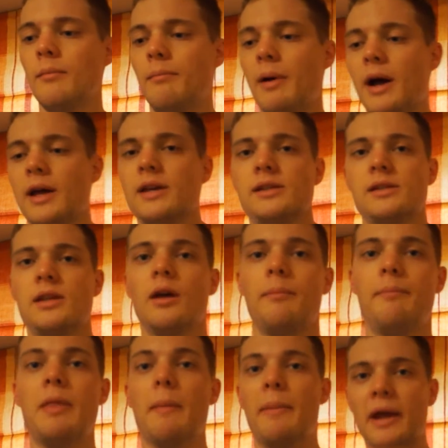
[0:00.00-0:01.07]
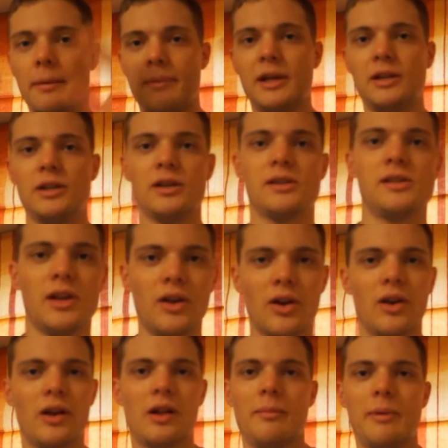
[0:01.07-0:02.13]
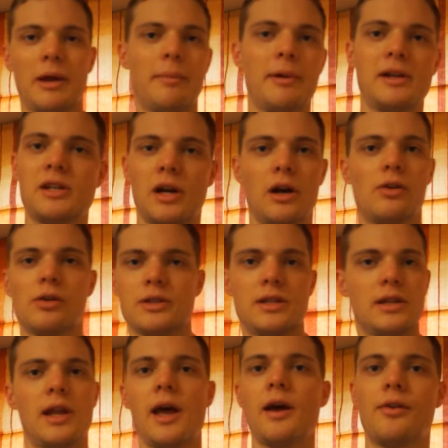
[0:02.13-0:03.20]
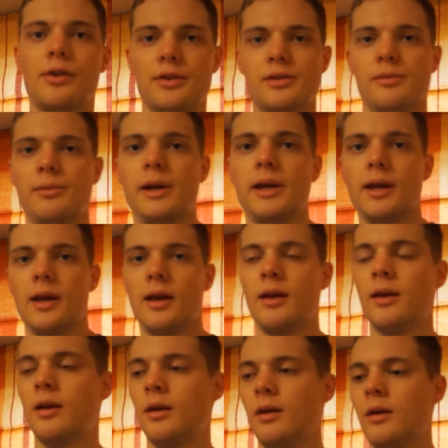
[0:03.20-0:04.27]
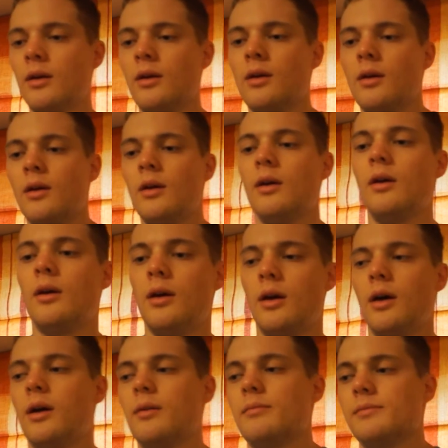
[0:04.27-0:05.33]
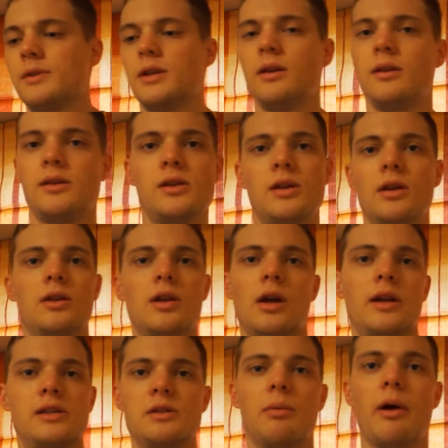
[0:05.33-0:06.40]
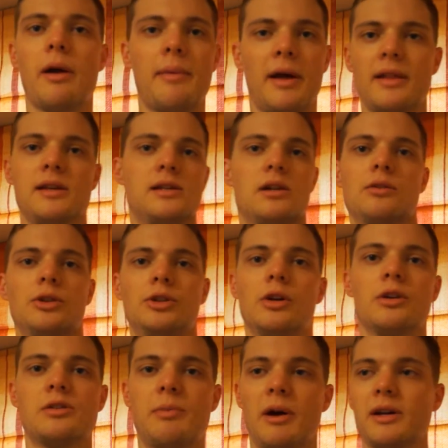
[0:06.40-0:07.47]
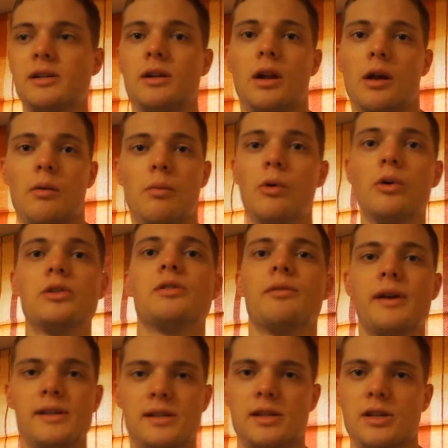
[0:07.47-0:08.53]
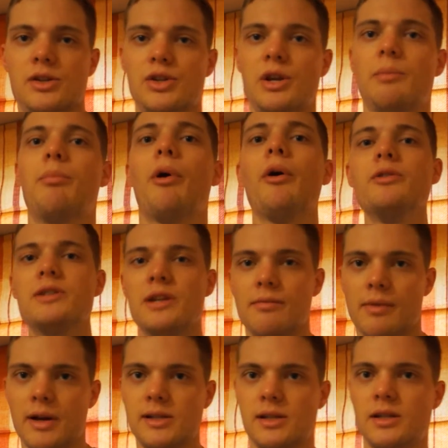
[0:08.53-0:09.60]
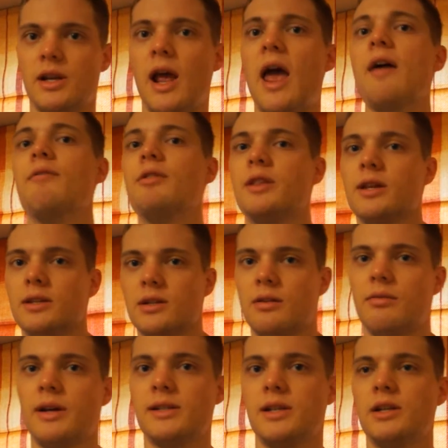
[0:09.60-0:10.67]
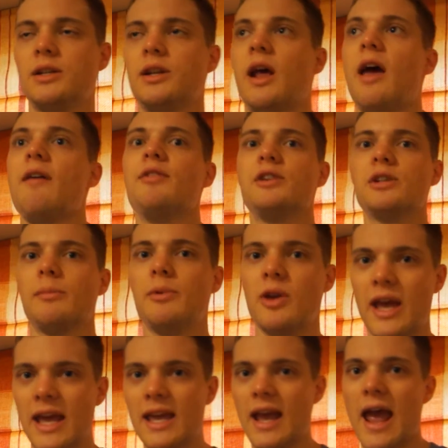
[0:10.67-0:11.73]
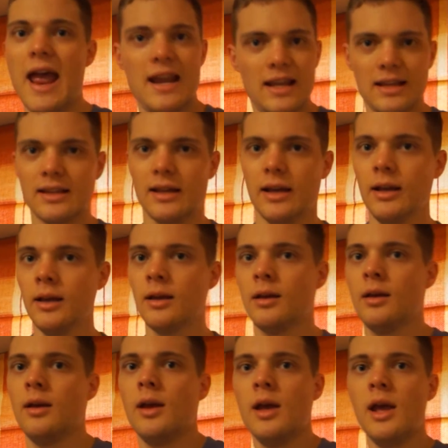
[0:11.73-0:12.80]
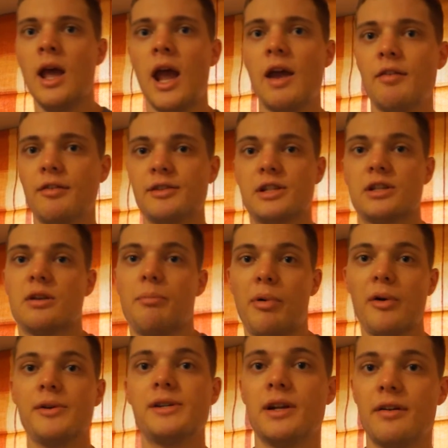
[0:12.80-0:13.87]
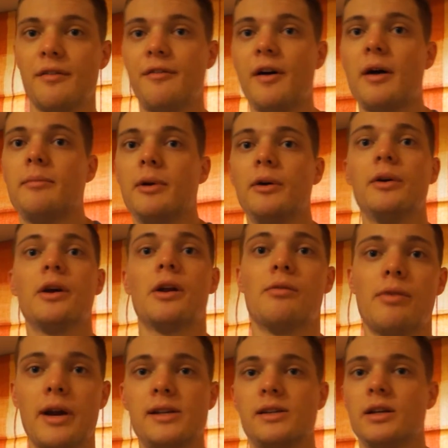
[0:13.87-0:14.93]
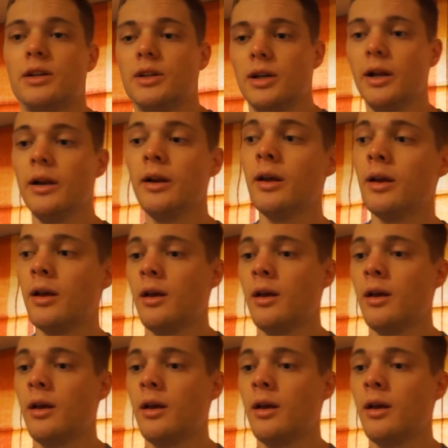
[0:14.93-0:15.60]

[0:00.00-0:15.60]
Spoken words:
But it's the bigger picture. So you gotta look at the bigger picture across the day, across the week. So you don't need to worry about these little sugar spikes. And like, water raises insulin, protein raises insulin, everything's gonna raise insulin. Every time you eat anything, even if it's just a protein and fat meal, you're gonna raise insulin.